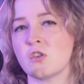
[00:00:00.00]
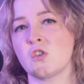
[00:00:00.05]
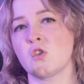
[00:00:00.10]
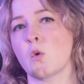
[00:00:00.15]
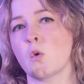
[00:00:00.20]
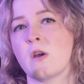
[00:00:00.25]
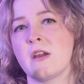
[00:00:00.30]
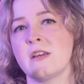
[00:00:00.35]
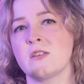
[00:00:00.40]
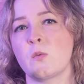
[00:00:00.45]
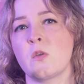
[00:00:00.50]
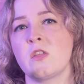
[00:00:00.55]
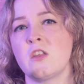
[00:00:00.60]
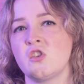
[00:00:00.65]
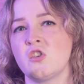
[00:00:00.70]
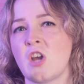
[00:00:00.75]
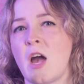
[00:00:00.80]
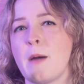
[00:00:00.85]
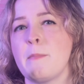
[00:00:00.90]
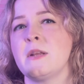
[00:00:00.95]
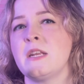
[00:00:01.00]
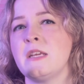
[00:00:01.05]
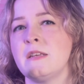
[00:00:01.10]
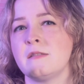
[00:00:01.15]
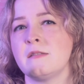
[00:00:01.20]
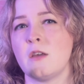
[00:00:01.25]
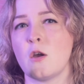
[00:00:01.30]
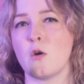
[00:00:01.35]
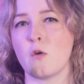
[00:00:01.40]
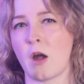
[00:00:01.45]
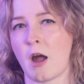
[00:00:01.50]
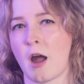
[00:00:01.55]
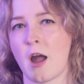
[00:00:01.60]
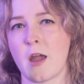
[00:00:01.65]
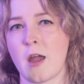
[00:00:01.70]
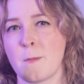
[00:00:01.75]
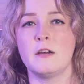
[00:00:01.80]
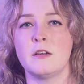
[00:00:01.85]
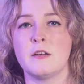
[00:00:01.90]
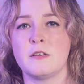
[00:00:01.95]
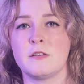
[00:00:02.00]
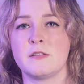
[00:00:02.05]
stories with the Japanese yokai.